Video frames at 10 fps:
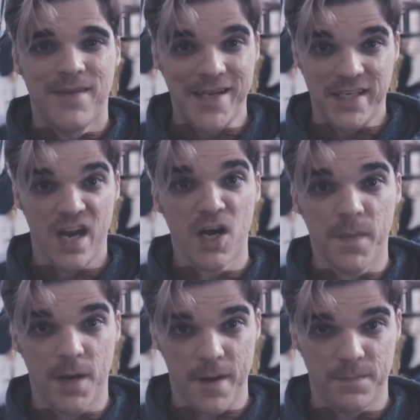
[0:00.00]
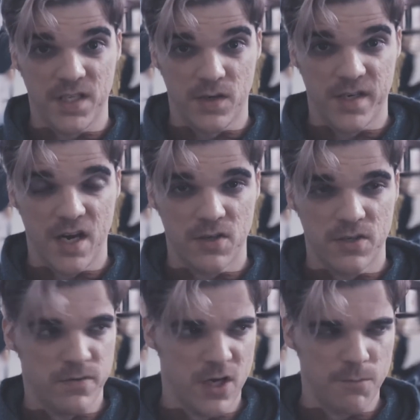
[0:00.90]
I care about my player
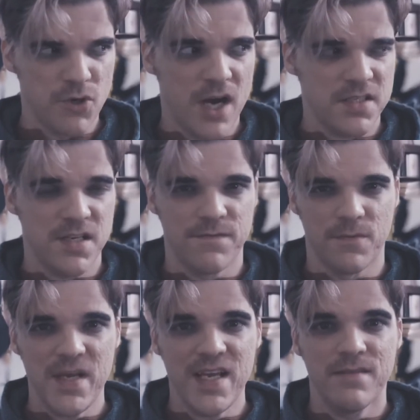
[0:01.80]
character, they're a proxy for me,